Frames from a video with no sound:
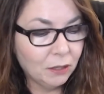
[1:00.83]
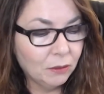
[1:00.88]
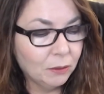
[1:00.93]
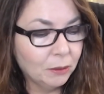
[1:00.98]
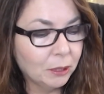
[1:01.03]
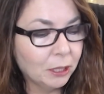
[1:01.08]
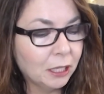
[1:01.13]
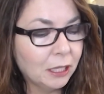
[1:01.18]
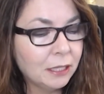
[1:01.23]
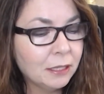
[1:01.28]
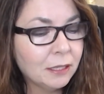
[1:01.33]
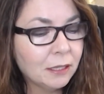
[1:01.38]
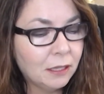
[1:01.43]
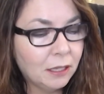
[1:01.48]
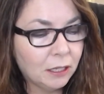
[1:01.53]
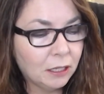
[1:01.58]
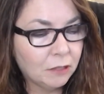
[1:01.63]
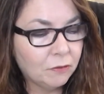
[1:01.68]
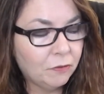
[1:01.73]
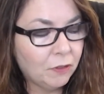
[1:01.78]
let's
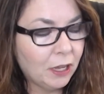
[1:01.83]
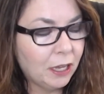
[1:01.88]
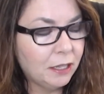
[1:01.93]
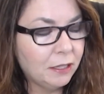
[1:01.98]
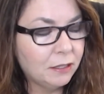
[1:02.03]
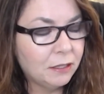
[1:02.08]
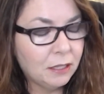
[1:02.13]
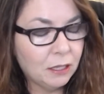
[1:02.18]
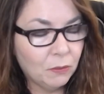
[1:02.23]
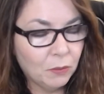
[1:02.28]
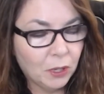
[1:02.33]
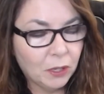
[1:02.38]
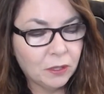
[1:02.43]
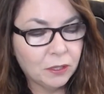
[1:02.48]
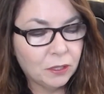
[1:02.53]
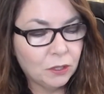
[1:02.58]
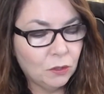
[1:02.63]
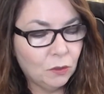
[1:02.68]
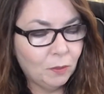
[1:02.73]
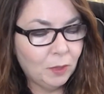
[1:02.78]
clarify and see where
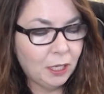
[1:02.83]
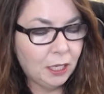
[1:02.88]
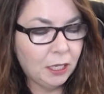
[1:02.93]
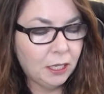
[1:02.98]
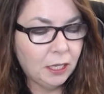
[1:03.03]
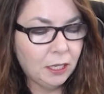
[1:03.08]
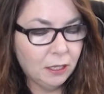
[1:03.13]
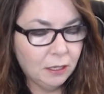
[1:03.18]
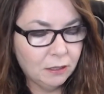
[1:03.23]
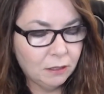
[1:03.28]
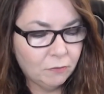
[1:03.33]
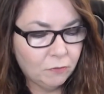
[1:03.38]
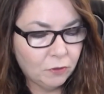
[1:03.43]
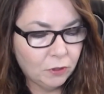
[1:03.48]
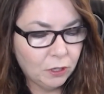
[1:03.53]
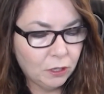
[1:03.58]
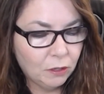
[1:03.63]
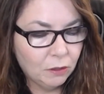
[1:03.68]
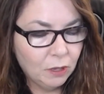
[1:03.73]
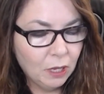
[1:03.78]
this new beginning is for
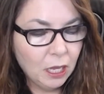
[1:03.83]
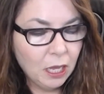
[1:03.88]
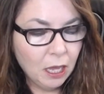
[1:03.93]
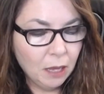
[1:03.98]
you.